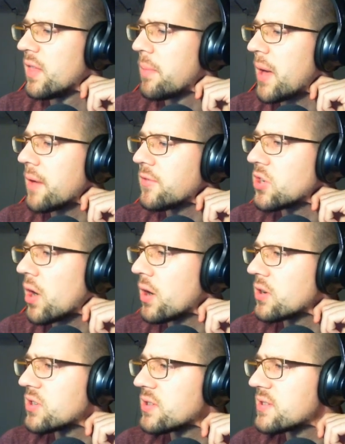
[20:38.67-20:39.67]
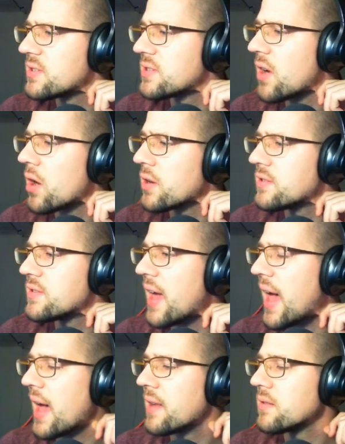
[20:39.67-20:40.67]
the amount of charge
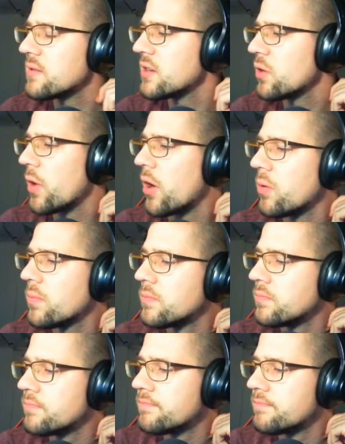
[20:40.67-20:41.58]
starts at zero